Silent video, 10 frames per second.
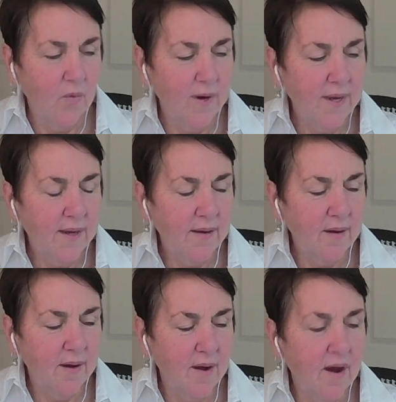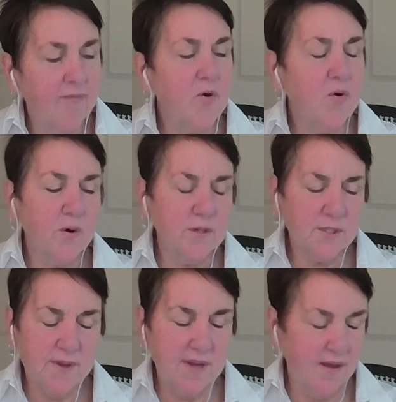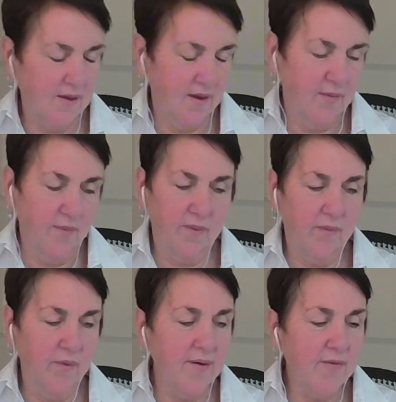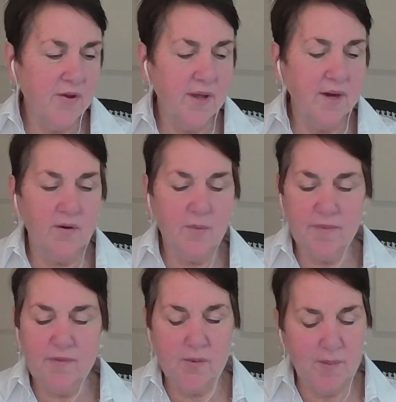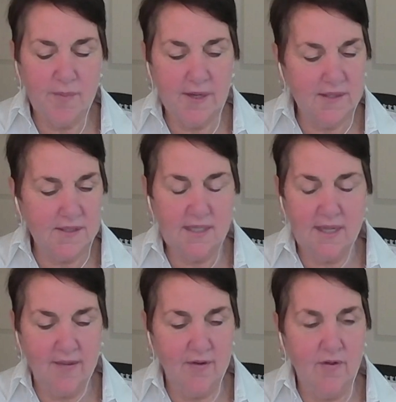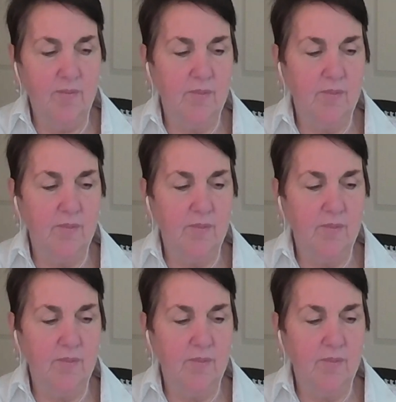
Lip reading: We of course we whenever you get a group of human beings together,